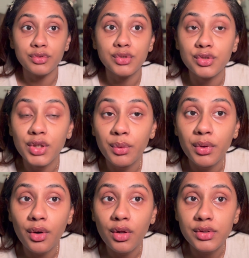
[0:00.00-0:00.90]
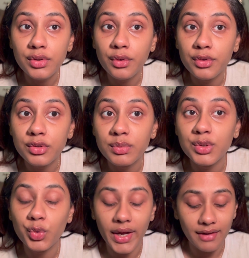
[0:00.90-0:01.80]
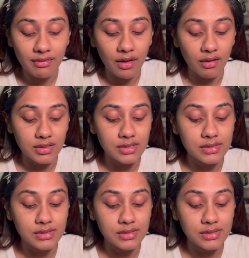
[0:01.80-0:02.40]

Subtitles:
today we're also going to be trying that.